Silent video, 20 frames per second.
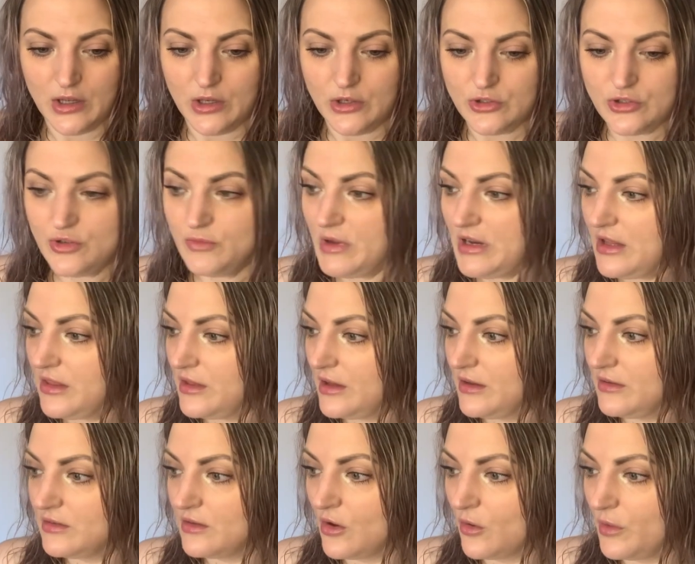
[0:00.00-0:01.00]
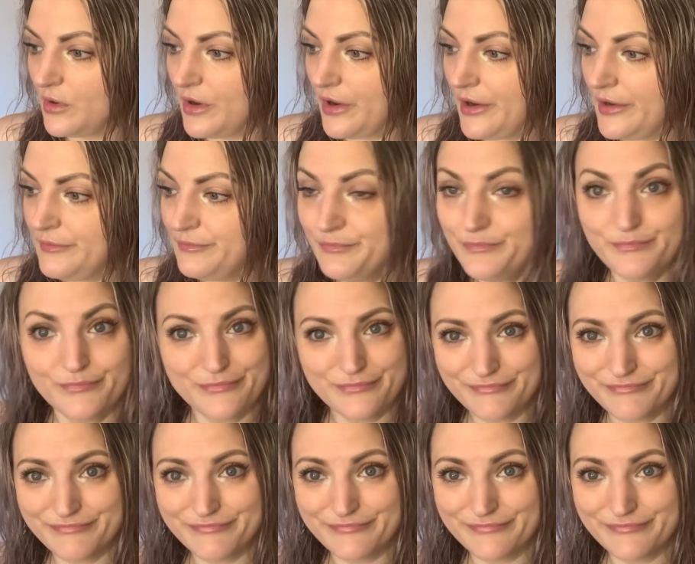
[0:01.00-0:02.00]
too many things going
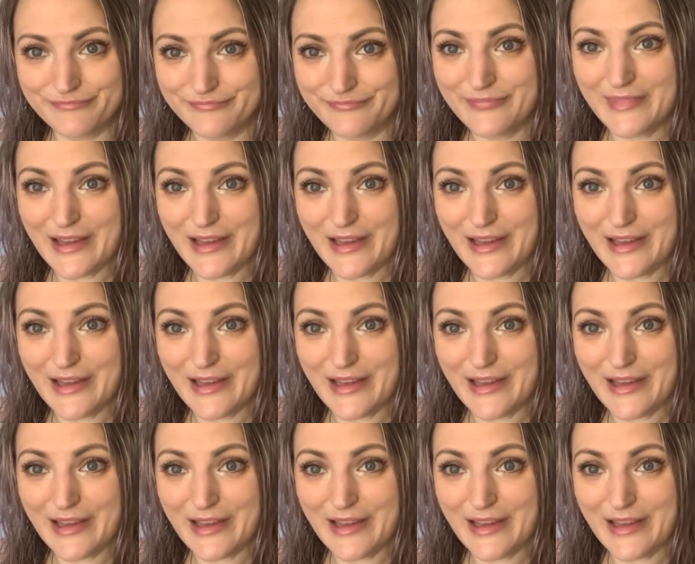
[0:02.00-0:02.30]
on